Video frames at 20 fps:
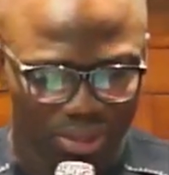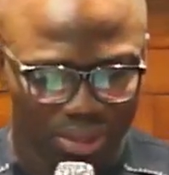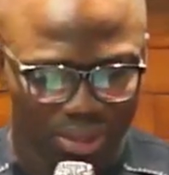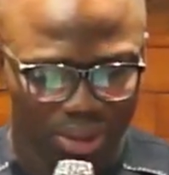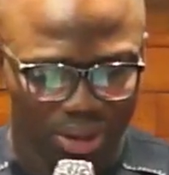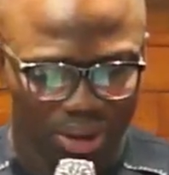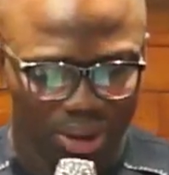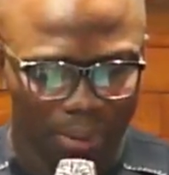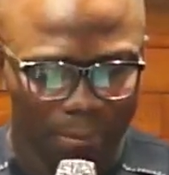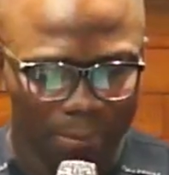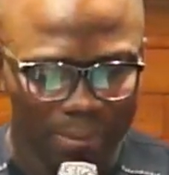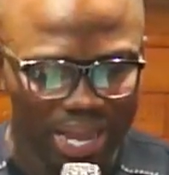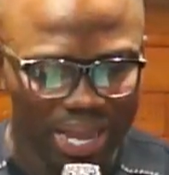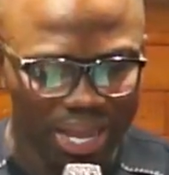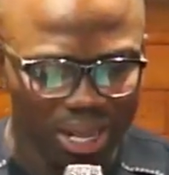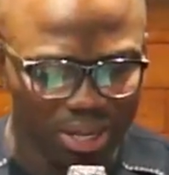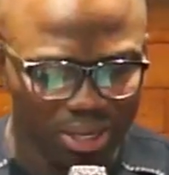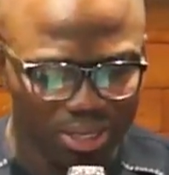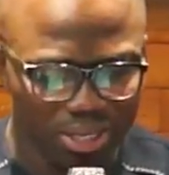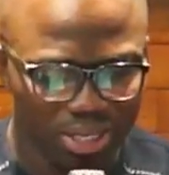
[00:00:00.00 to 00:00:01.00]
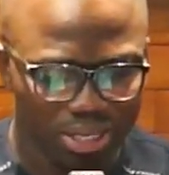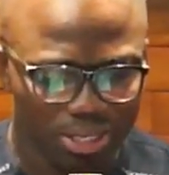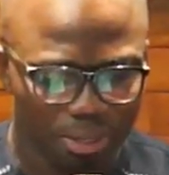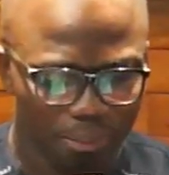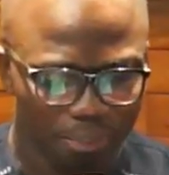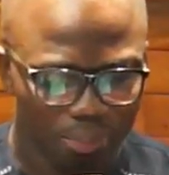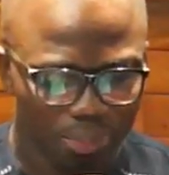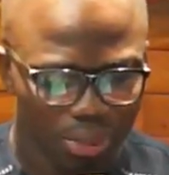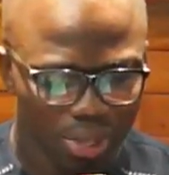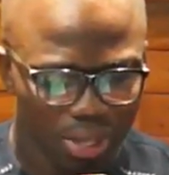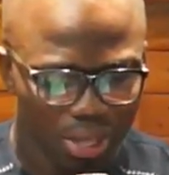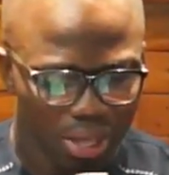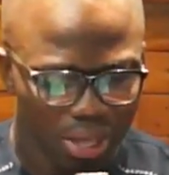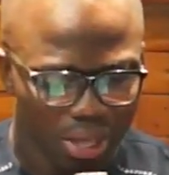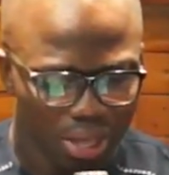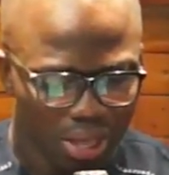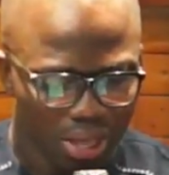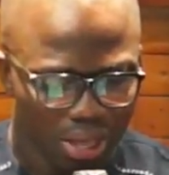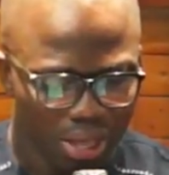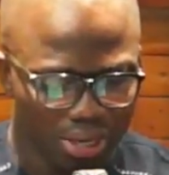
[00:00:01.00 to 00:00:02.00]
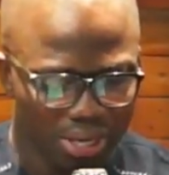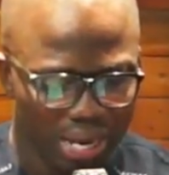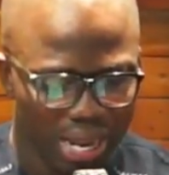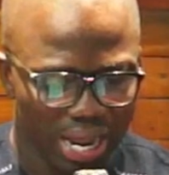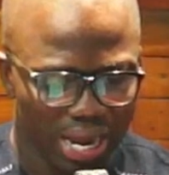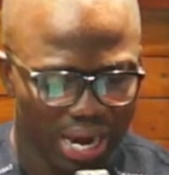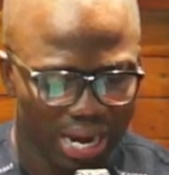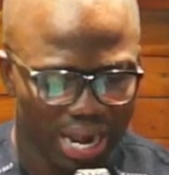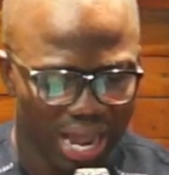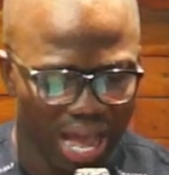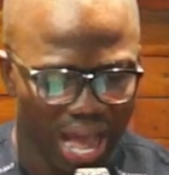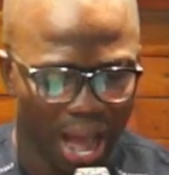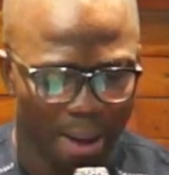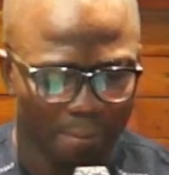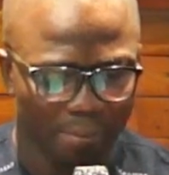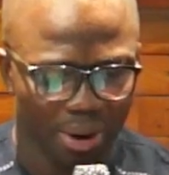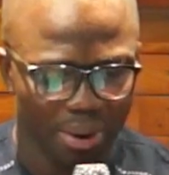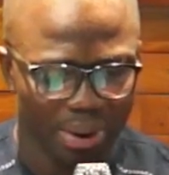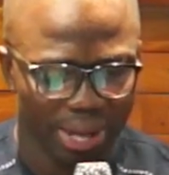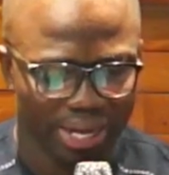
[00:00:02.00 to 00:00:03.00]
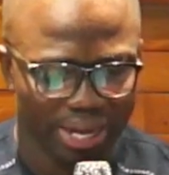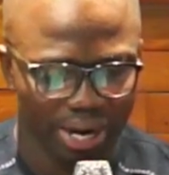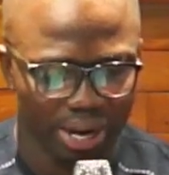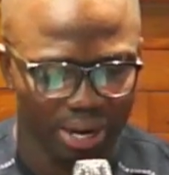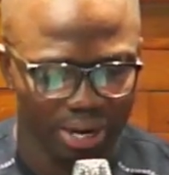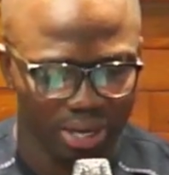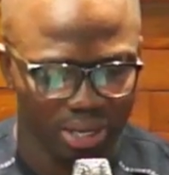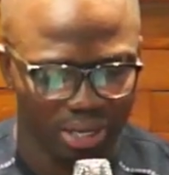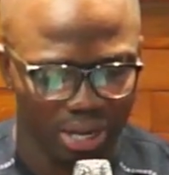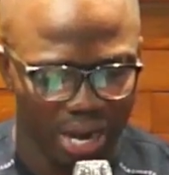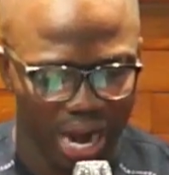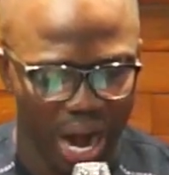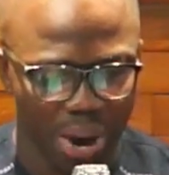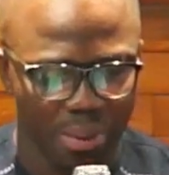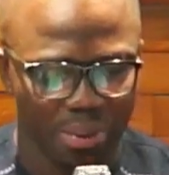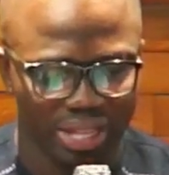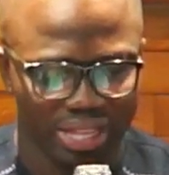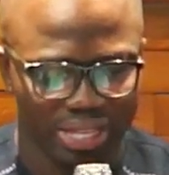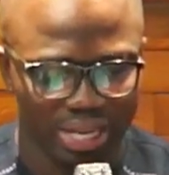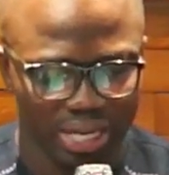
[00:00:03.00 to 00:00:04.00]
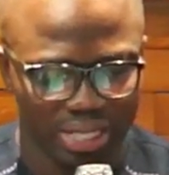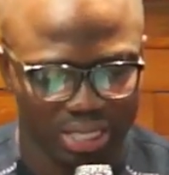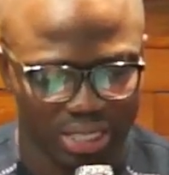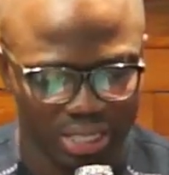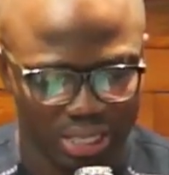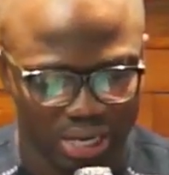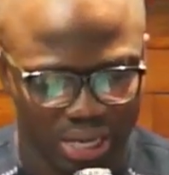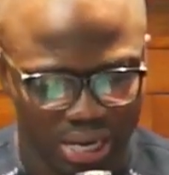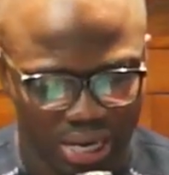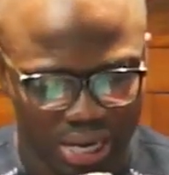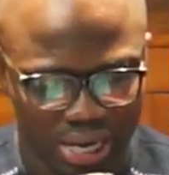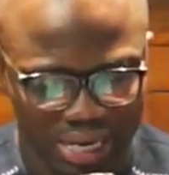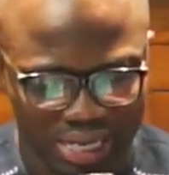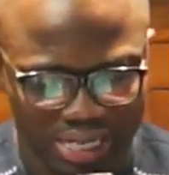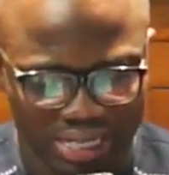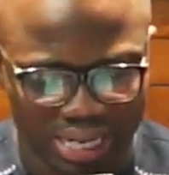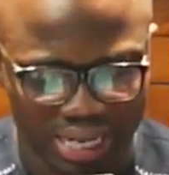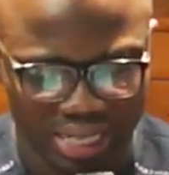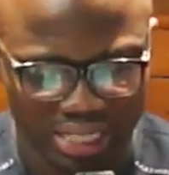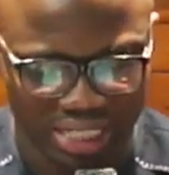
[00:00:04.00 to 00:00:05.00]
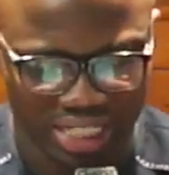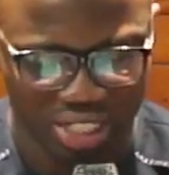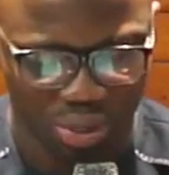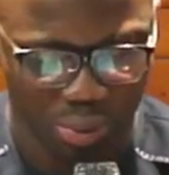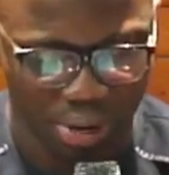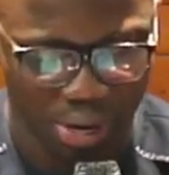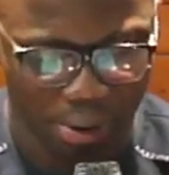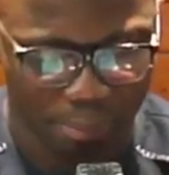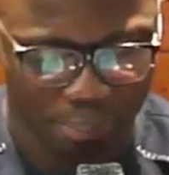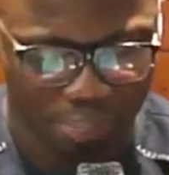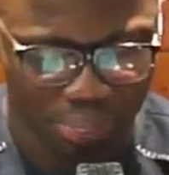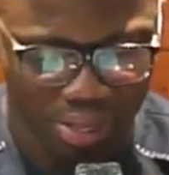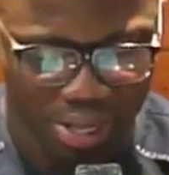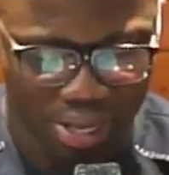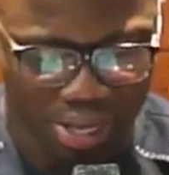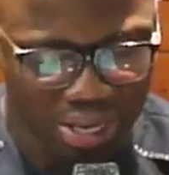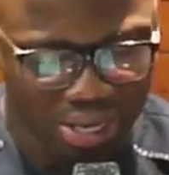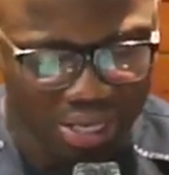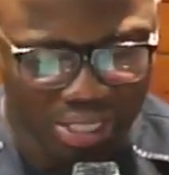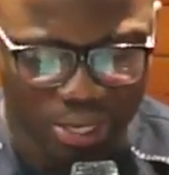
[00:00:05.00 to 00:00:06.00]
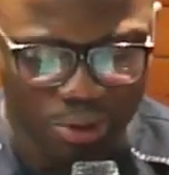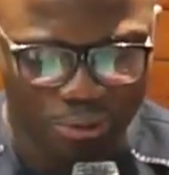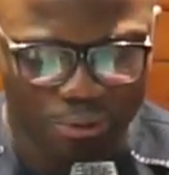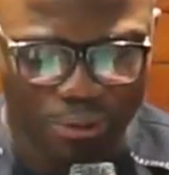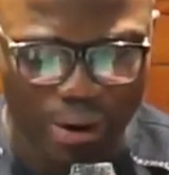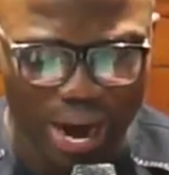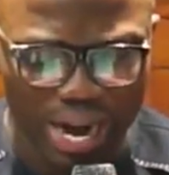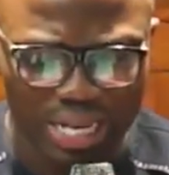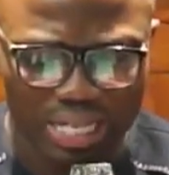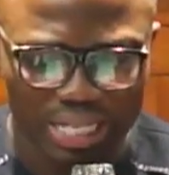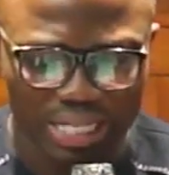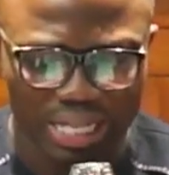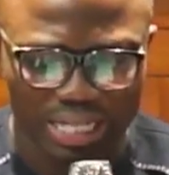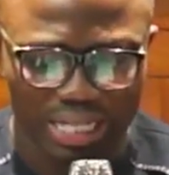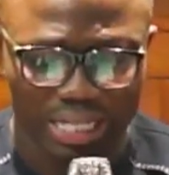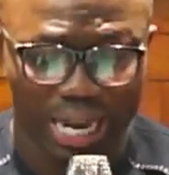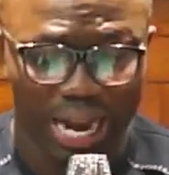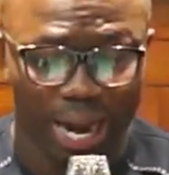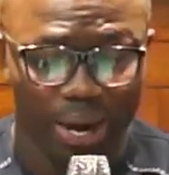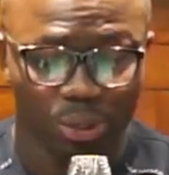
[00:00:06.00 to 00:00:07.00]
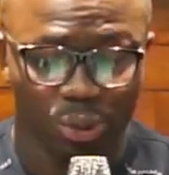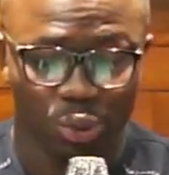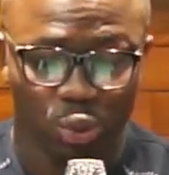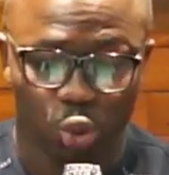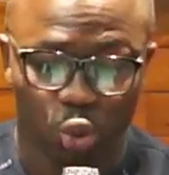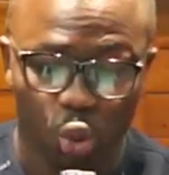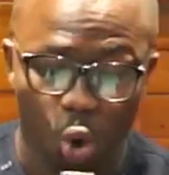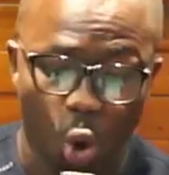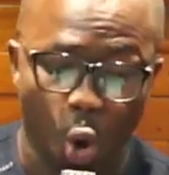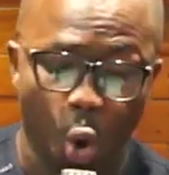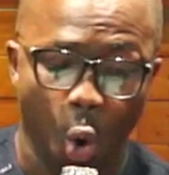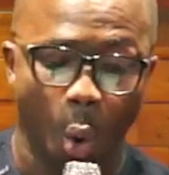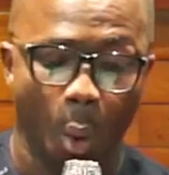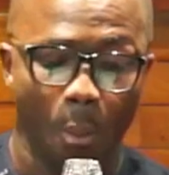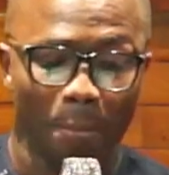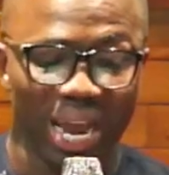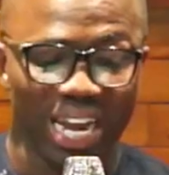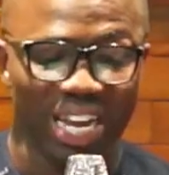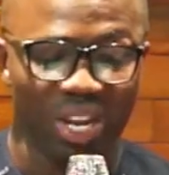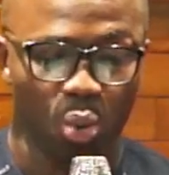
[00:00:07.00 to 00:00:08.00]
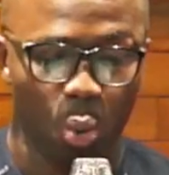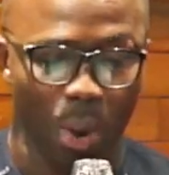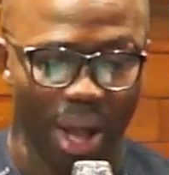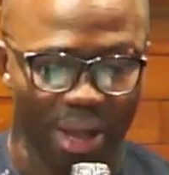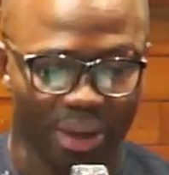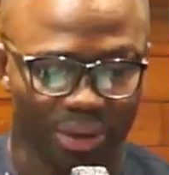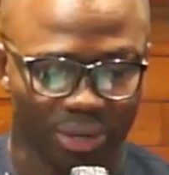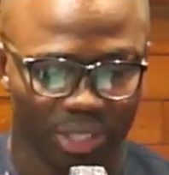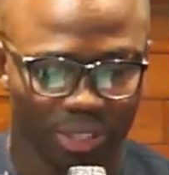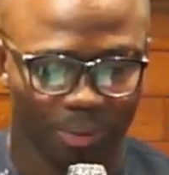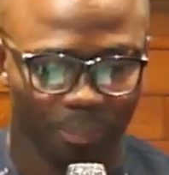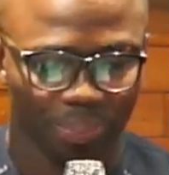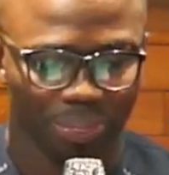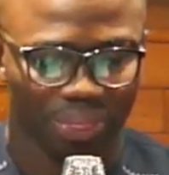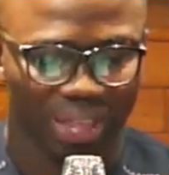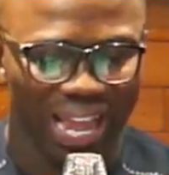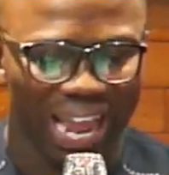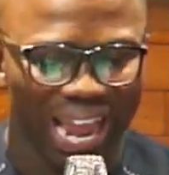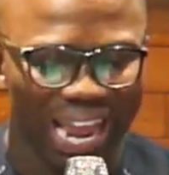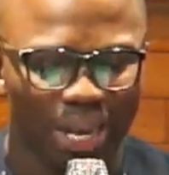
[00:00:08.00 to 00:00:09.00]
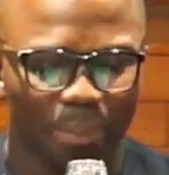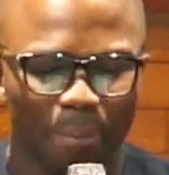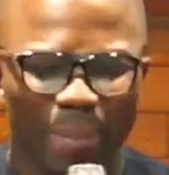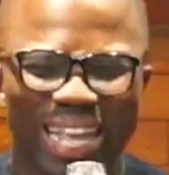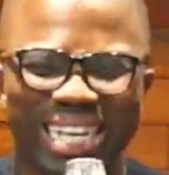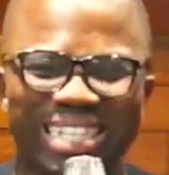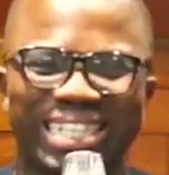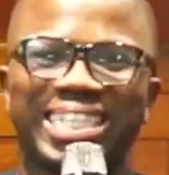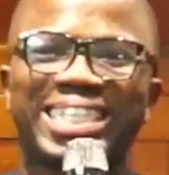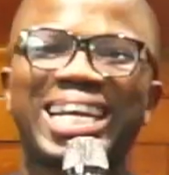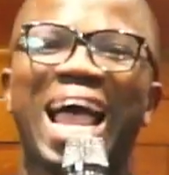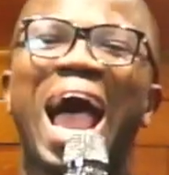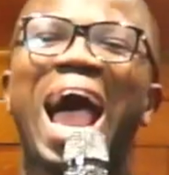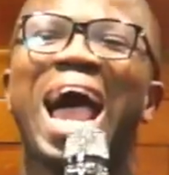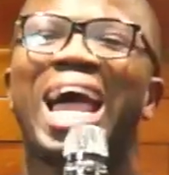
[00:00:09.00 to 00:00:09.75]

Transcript: means the, the American Heritage Dictionary defines it in so many ways. It means shy,